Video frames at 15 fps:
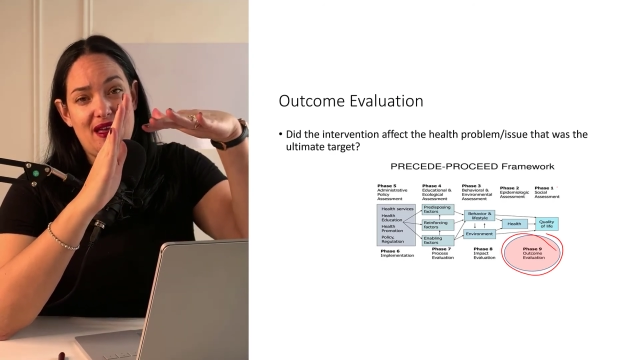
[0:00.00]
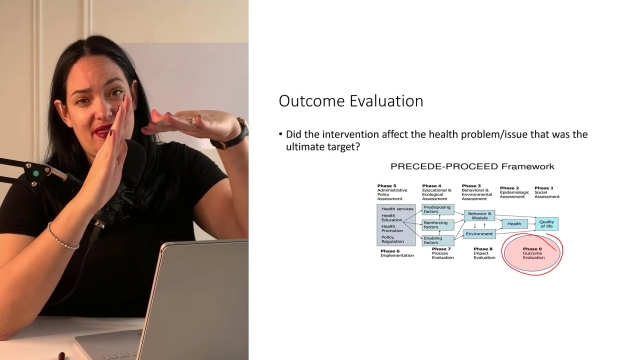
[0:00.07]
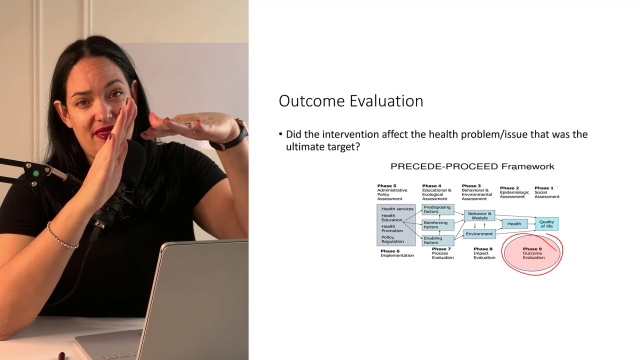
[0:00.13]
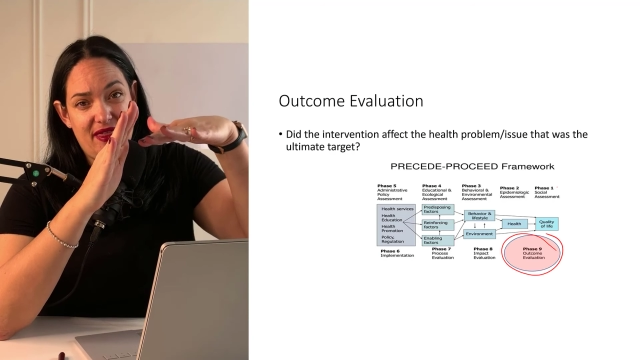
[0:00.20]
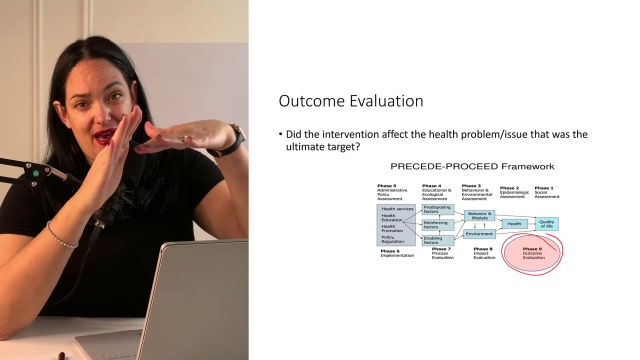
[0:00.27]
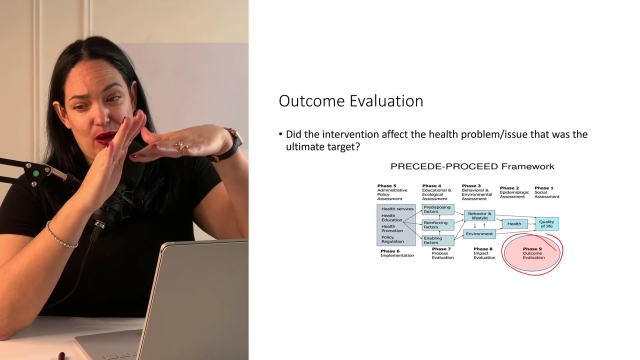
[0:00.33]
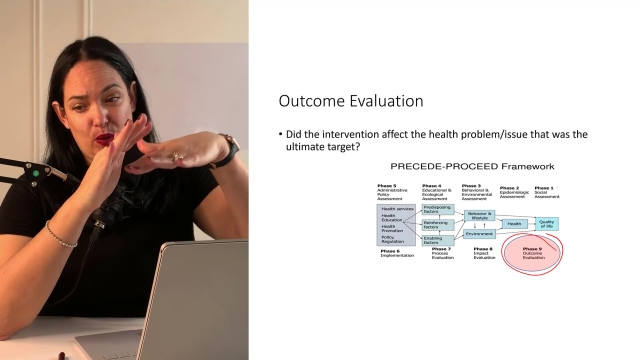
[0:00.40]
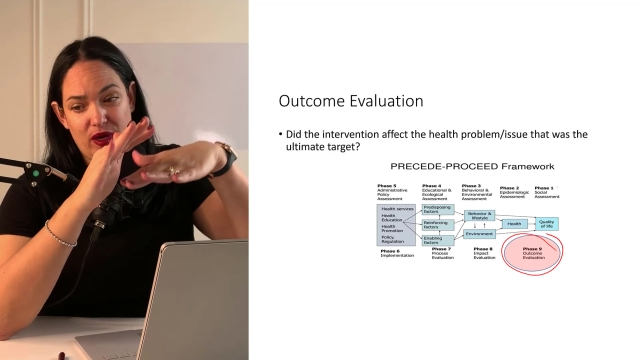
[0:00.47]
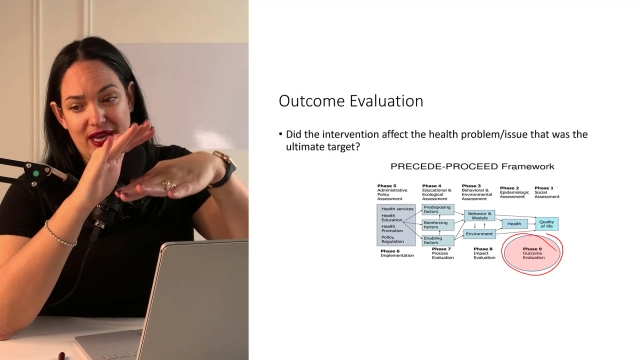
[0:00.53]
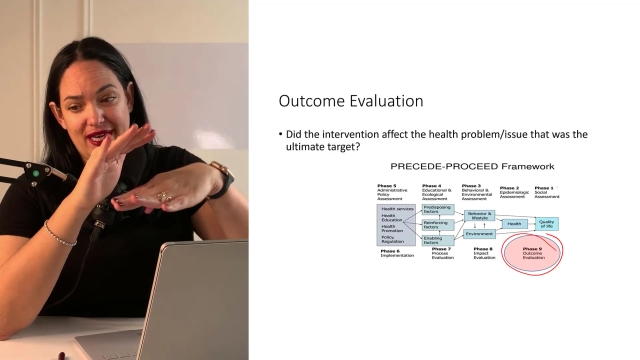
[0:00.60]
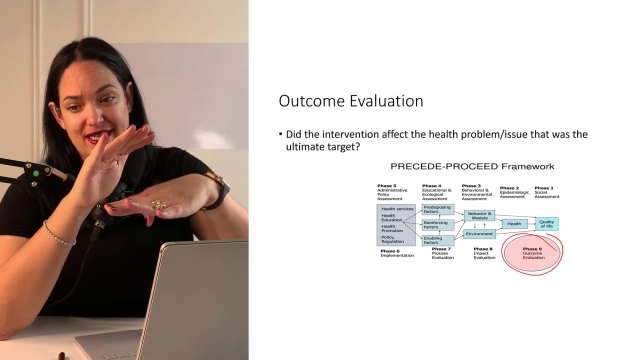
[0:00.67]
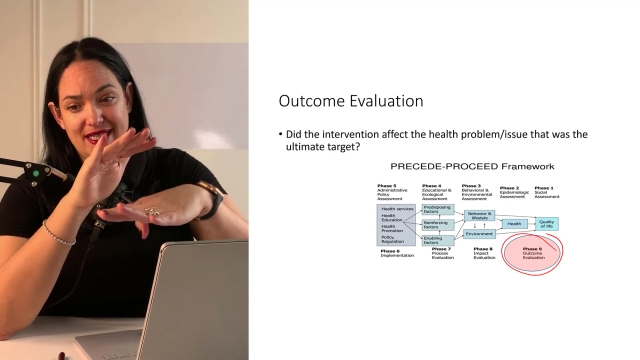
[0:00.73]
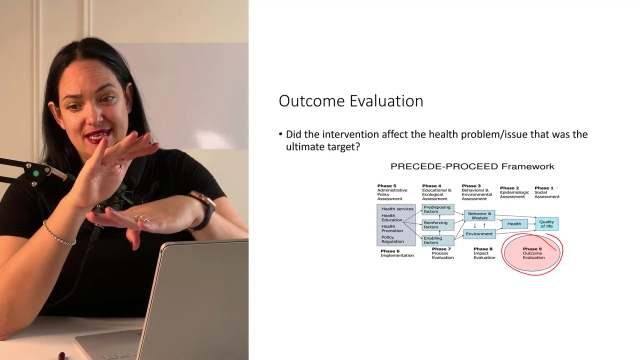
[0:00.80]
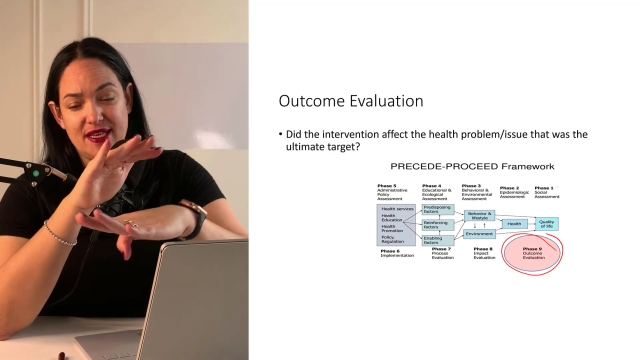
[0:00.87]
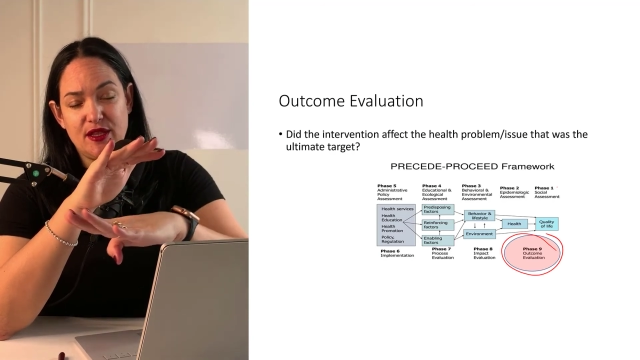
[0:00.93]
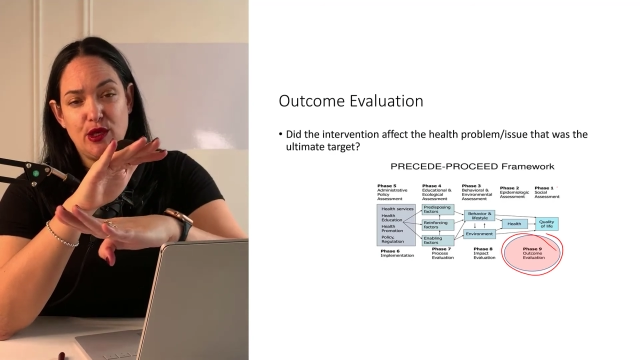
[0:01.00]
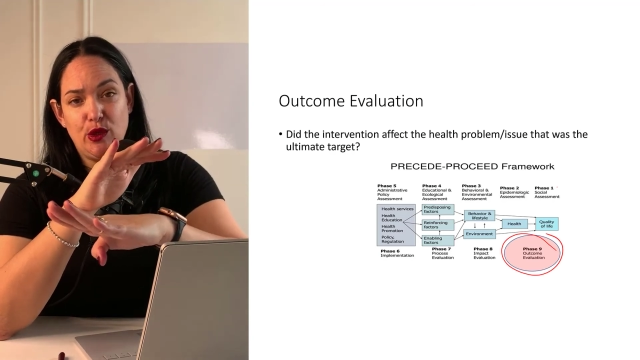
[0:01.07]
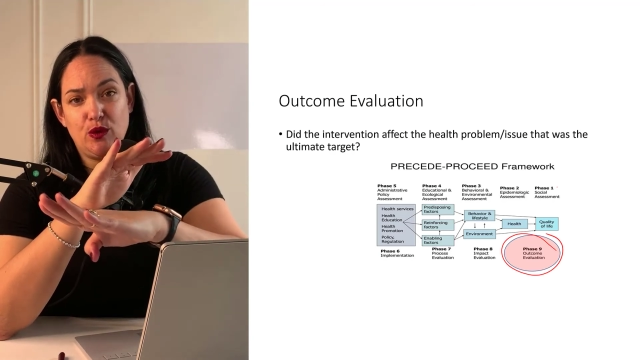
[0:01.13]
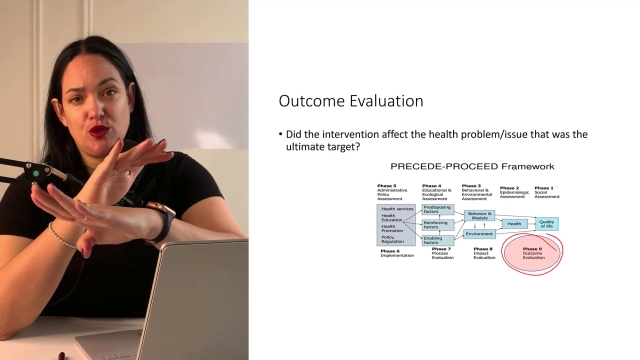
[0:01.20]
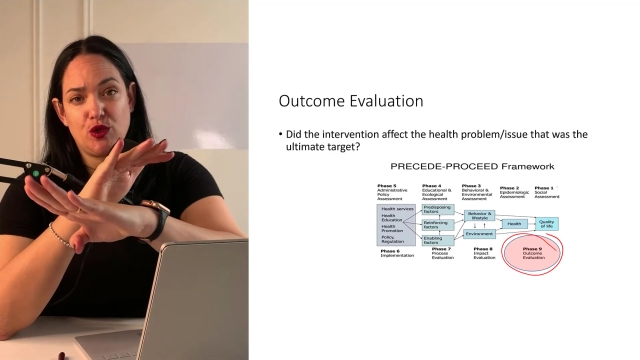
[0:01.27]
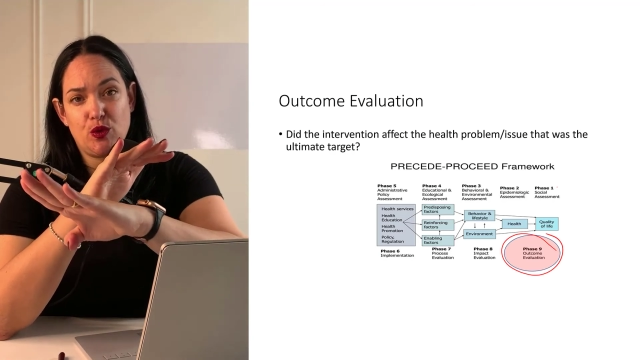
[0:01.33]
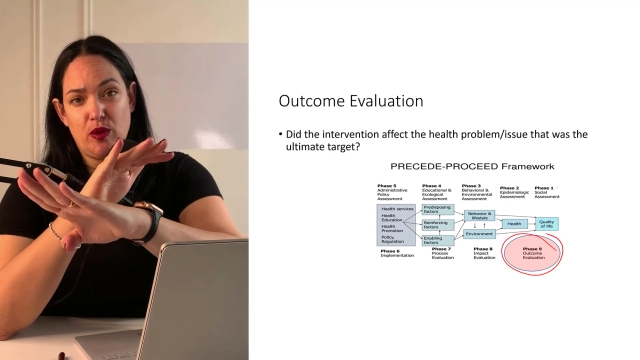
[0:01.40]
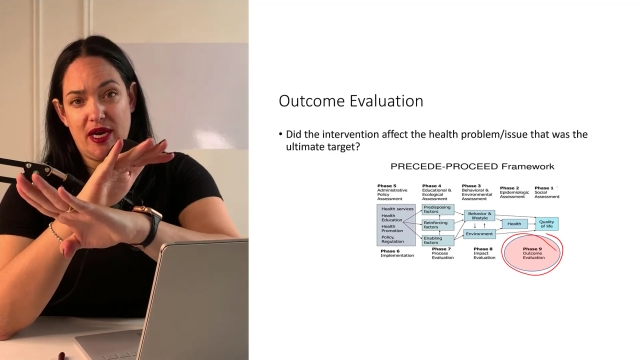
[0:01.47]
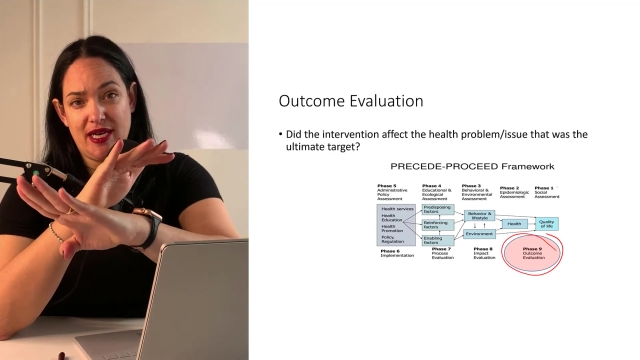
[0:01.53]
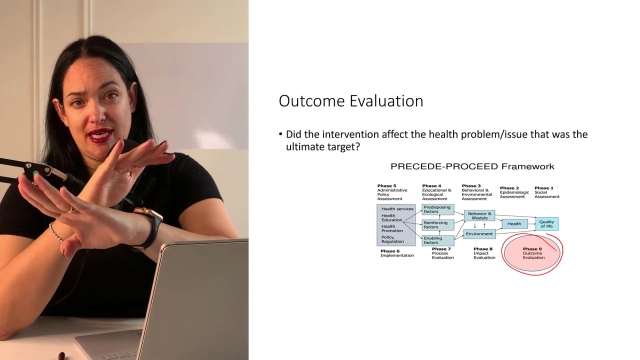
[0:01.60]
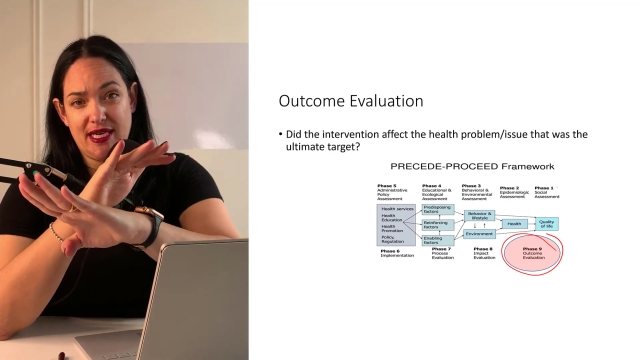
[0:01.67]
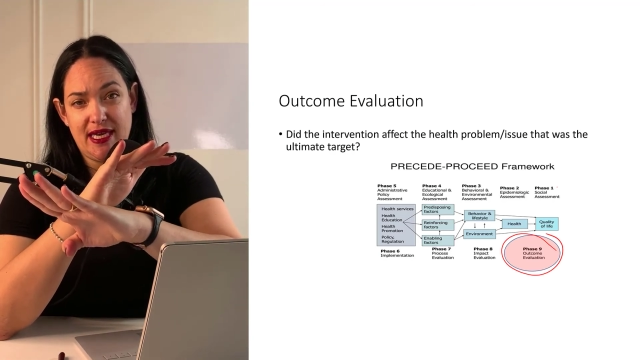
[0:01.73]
that we ideally use the right